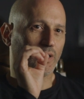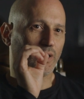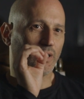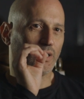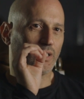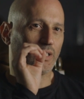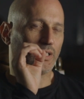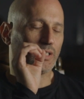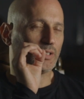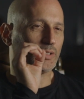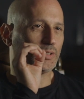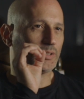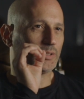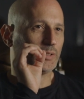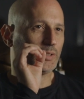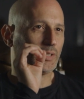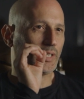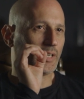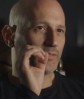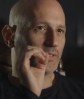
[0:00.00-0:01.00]

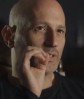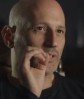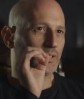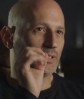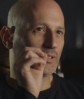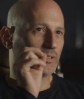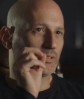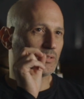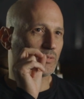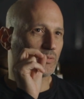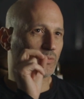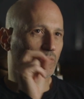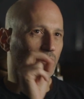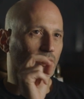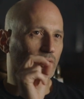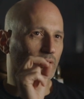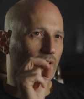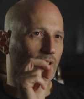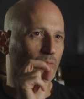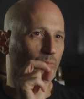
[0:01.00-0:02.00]
you have the
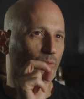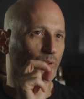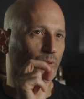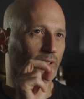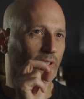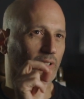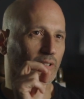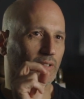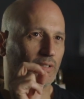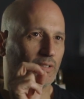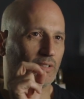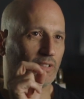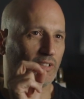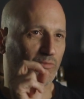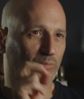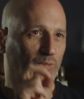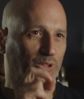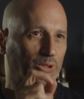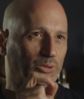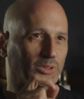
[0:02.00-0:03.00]
Royal Armory
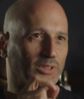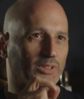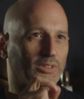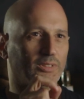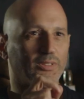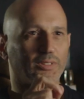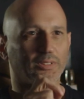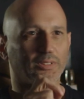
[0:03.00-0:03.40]
of Madrid,